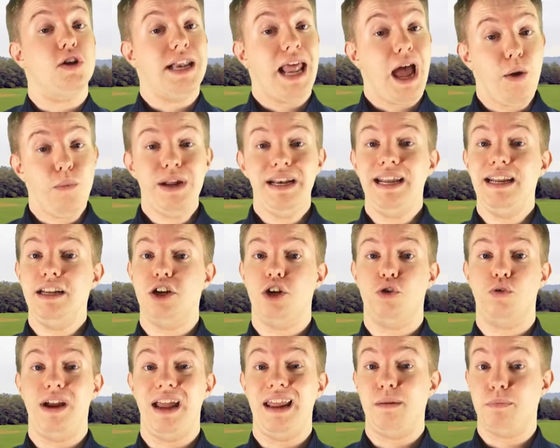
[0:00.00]
now we need to
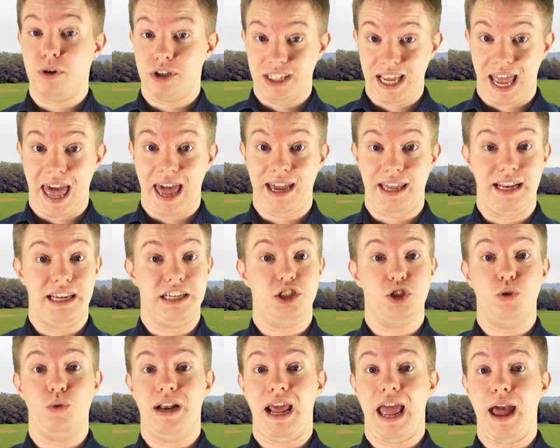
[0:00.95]
create a protagonist
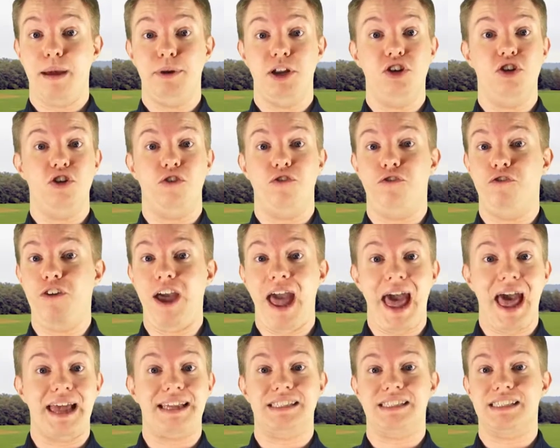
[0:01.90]
to inhabit your
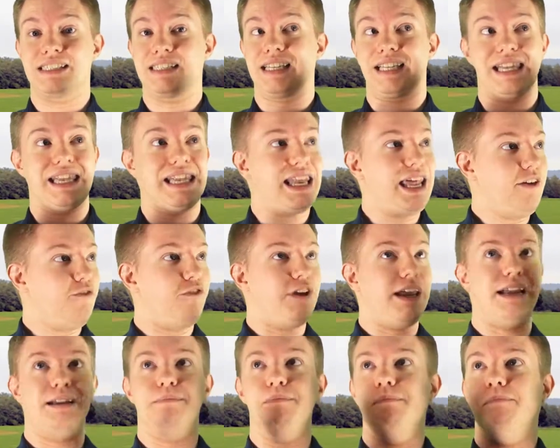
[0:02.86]
vast,
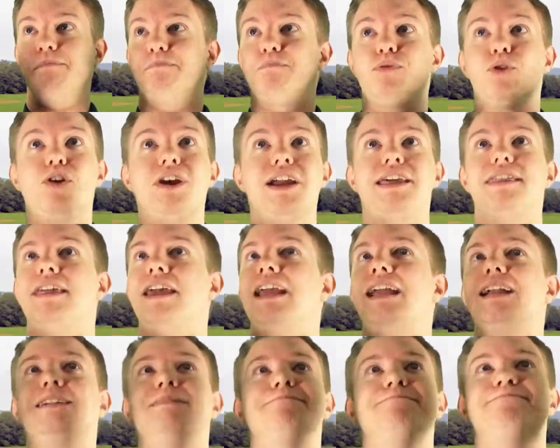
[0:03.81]
living,
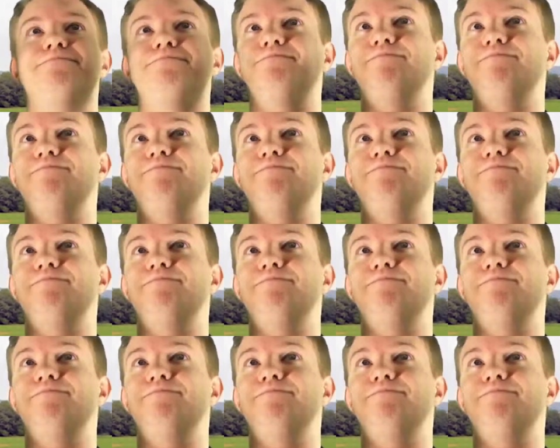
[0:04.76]
breathing